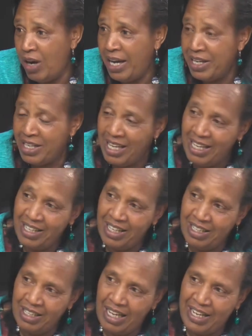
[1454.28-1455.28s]

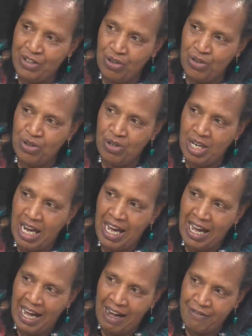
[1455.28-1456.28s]
I don't
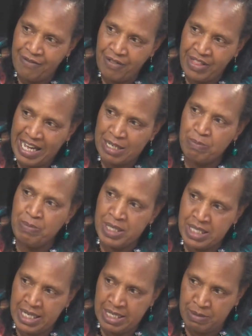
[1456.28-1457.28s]
have that business